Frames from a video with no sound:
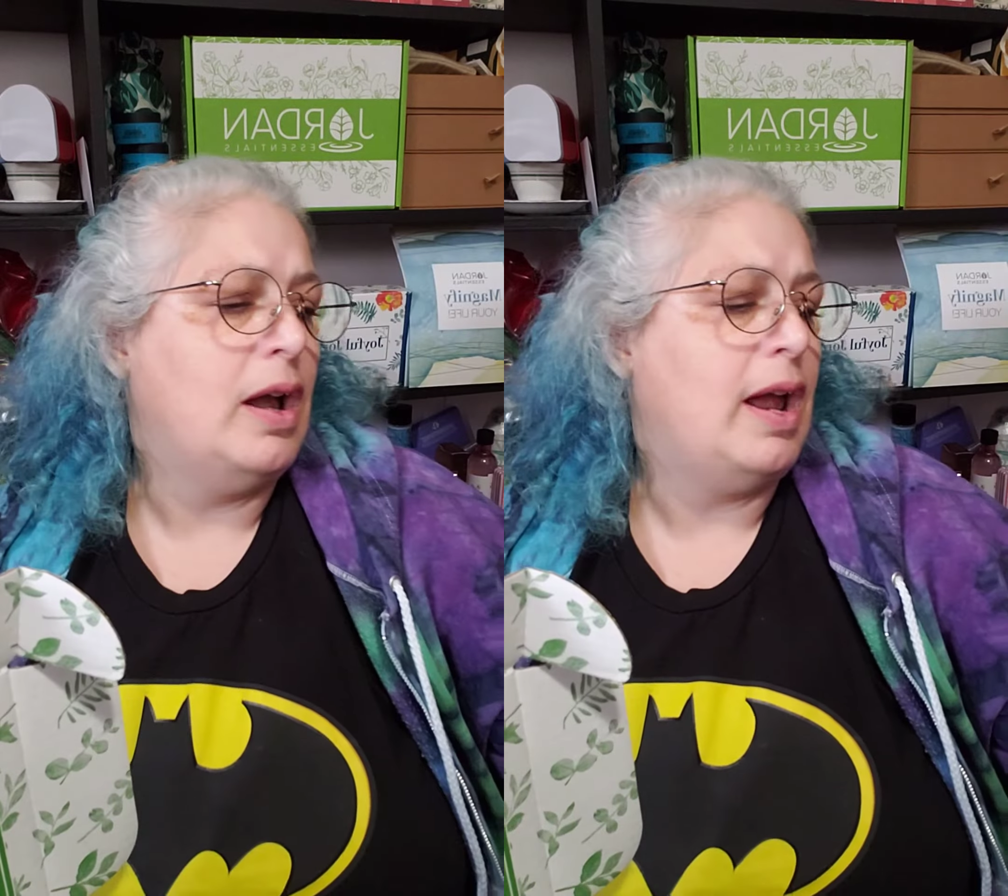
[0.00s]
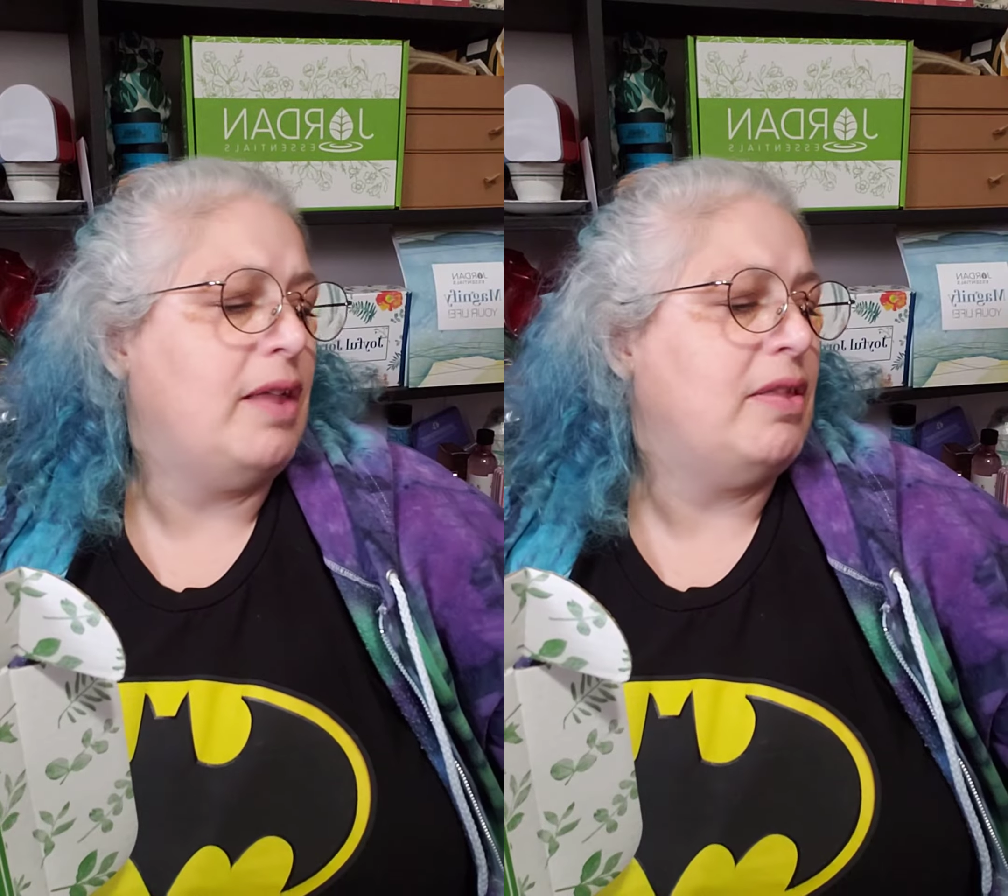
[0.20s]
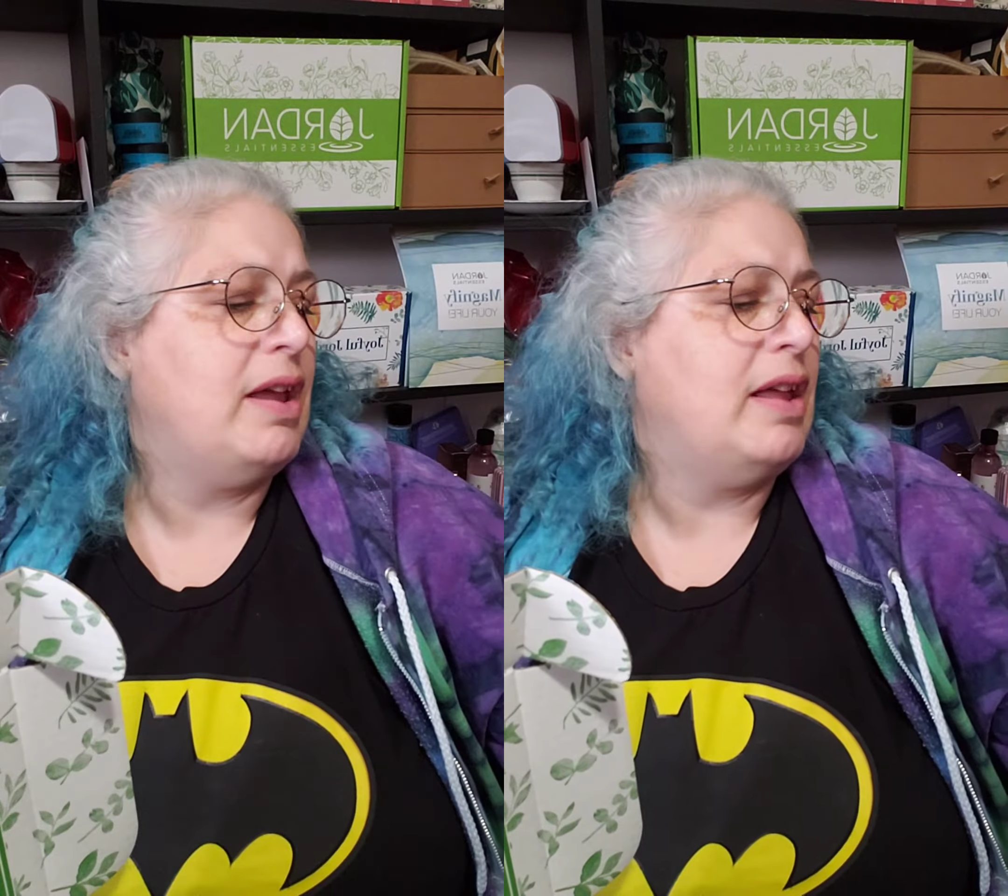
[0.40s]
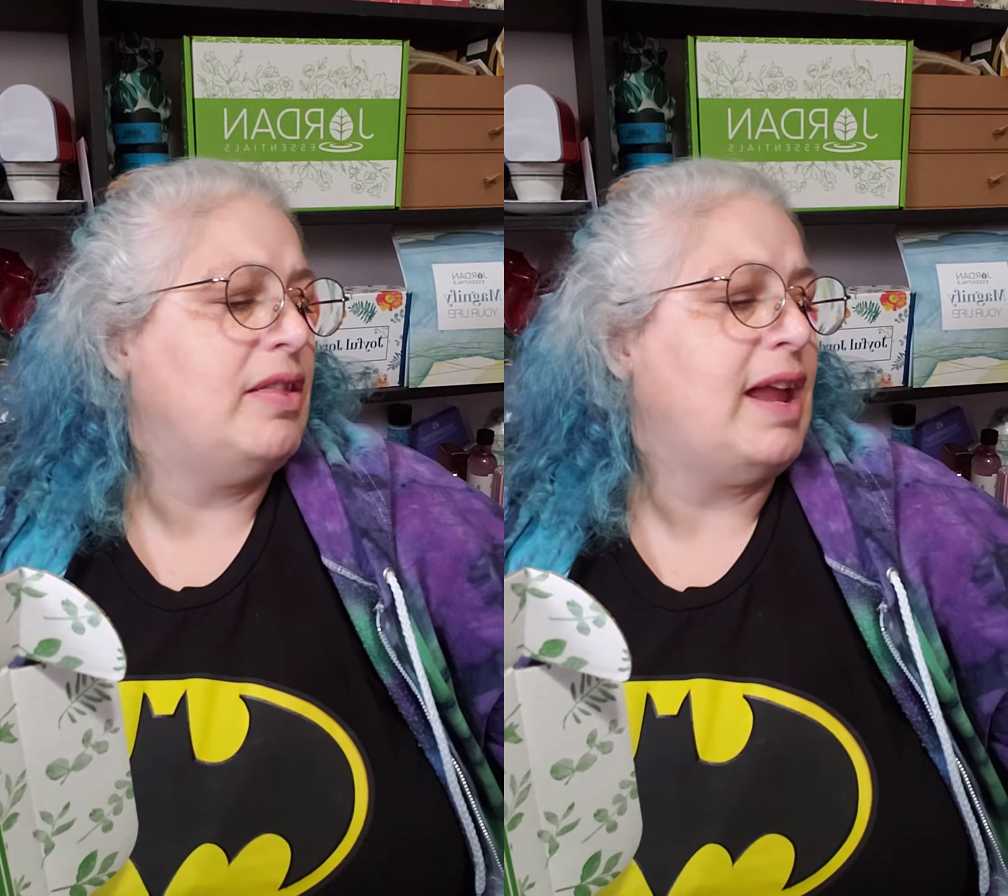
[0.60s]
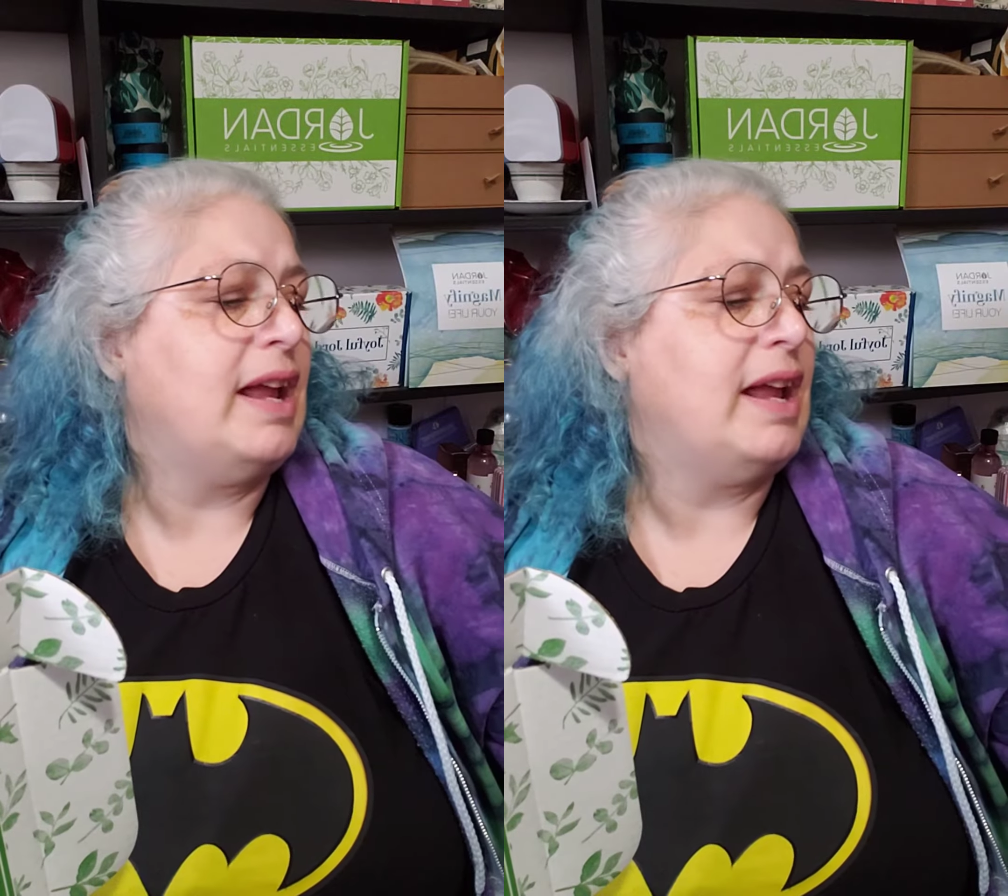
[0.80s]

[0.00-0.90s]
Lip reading: and then the